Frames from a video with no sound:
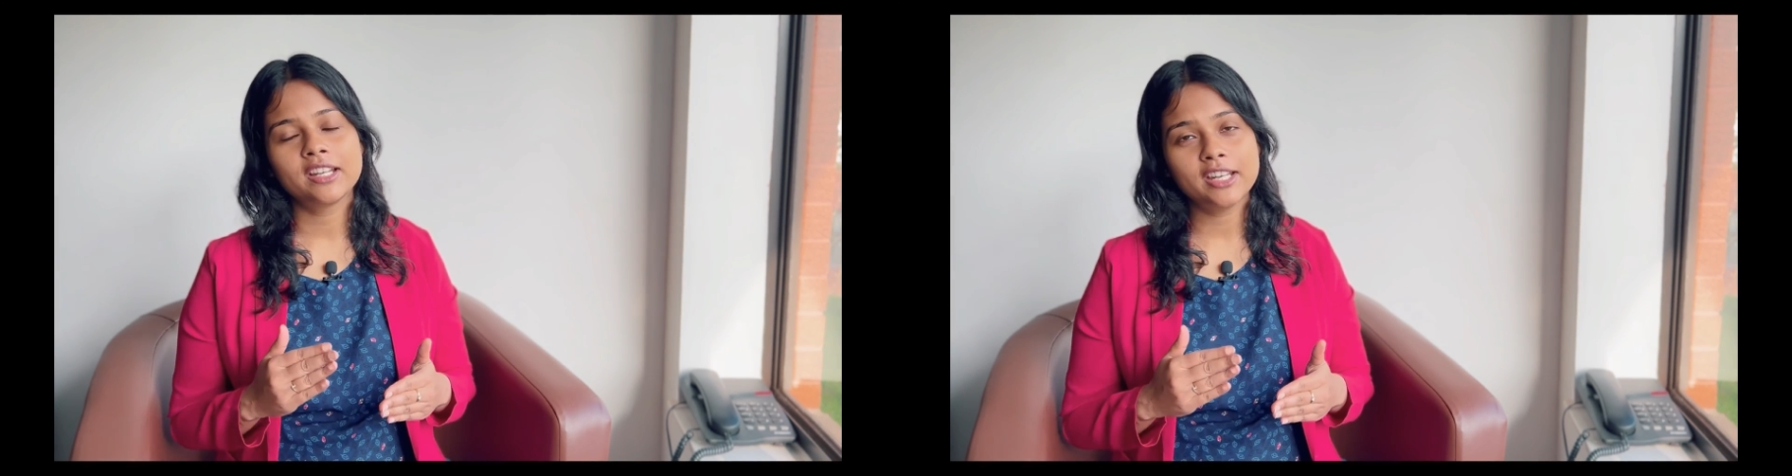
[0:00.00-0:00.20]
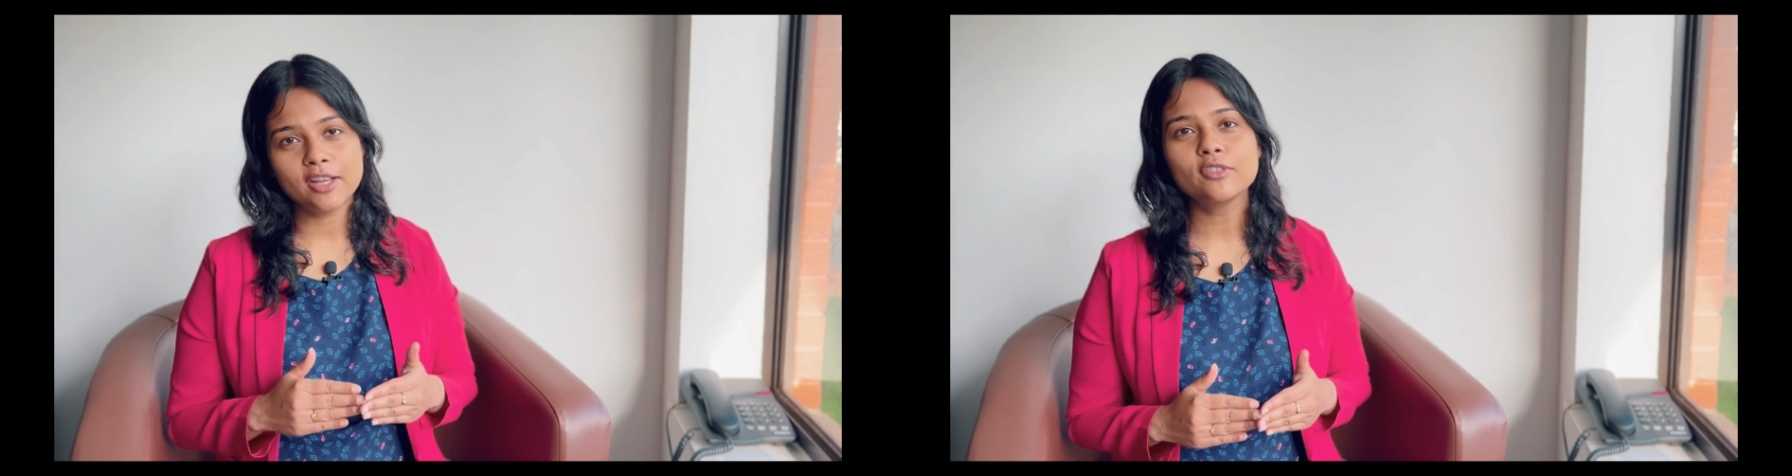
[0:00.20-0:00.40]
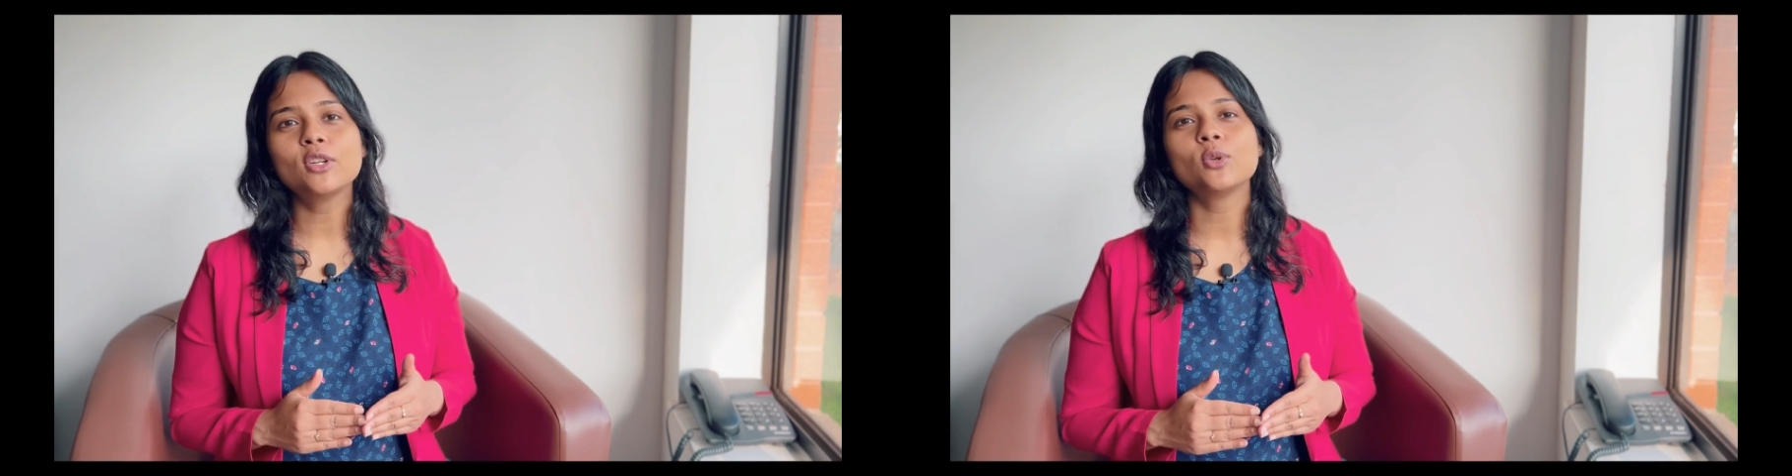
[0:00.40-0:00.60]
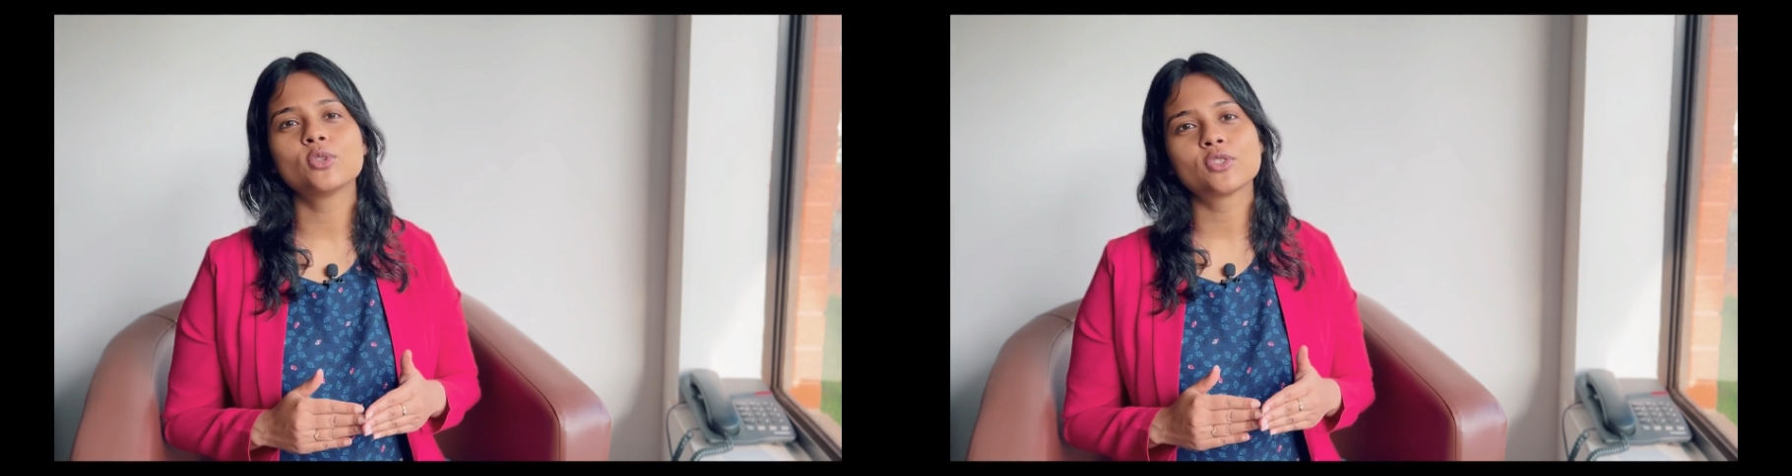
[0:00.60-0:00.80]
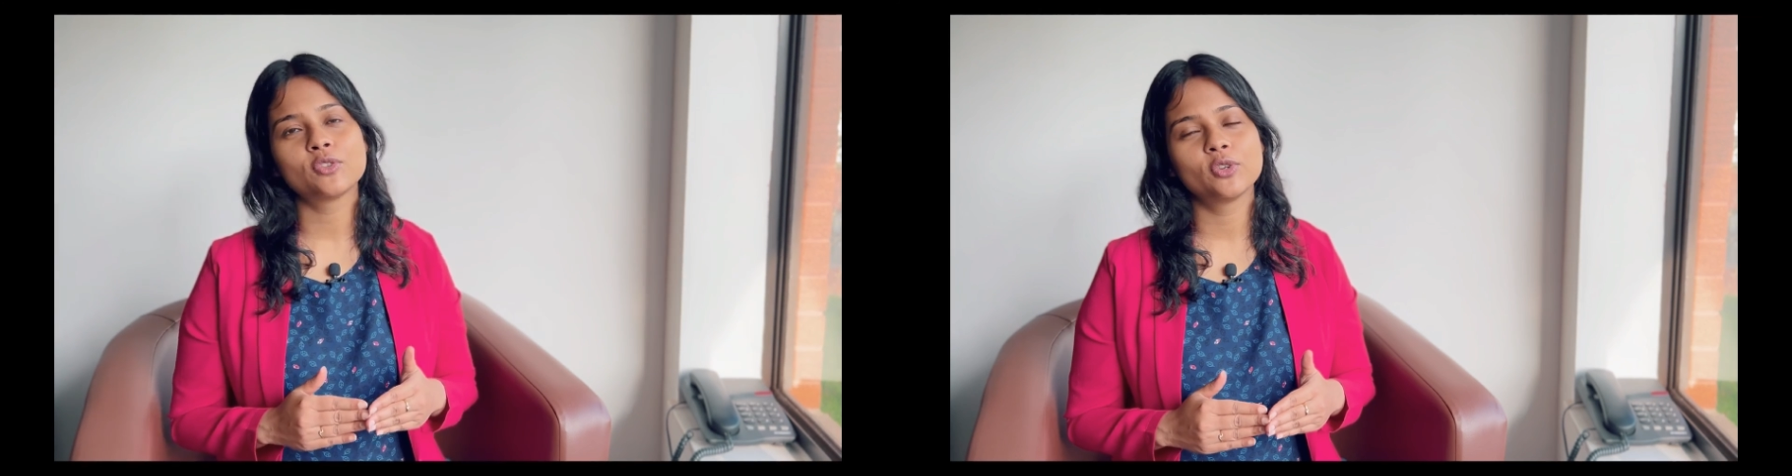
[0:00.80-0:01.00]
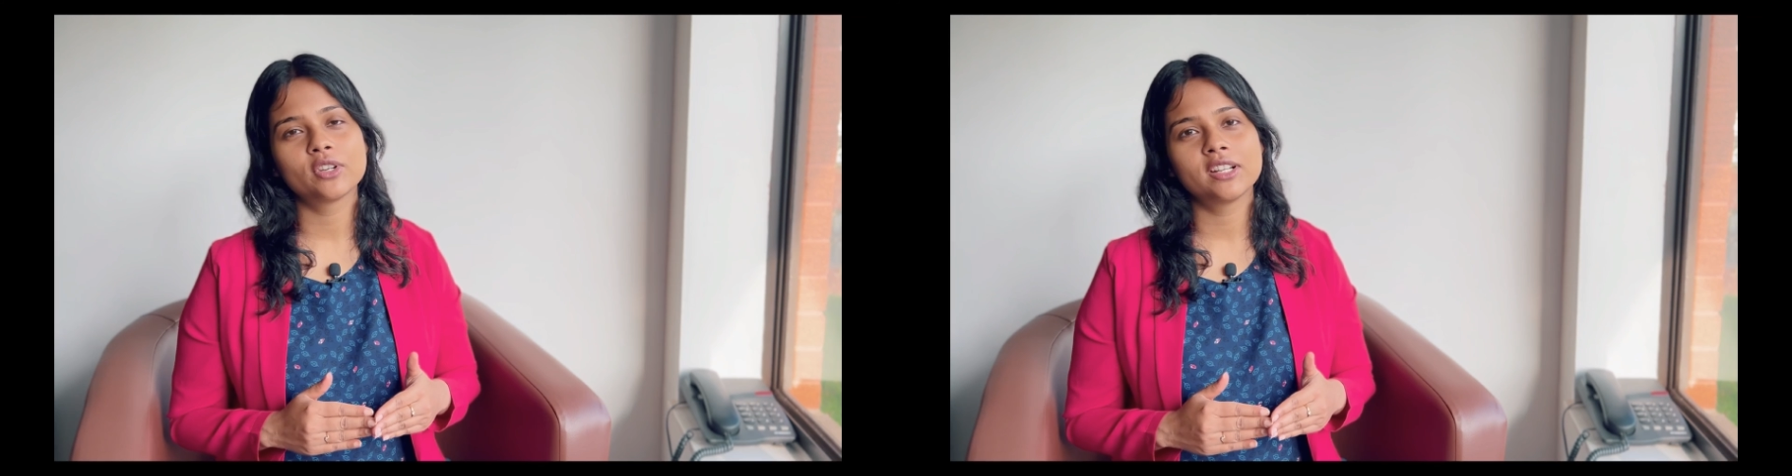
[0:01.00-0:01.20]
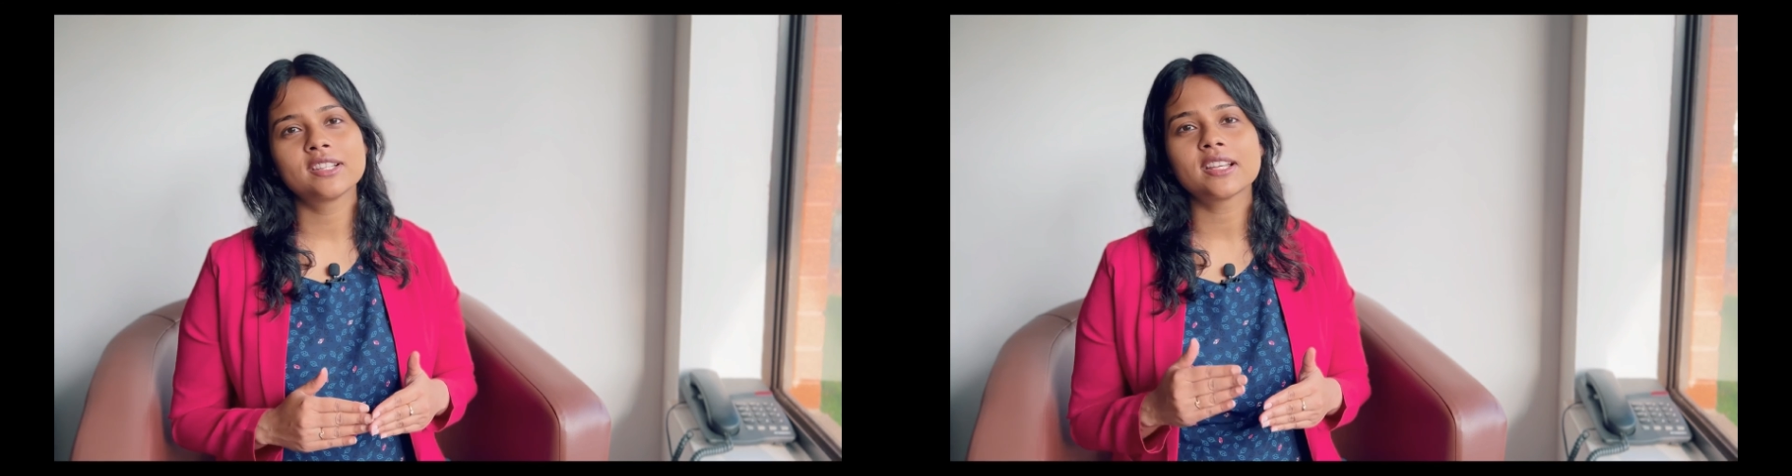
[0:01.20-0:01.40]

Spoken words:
never lose focus,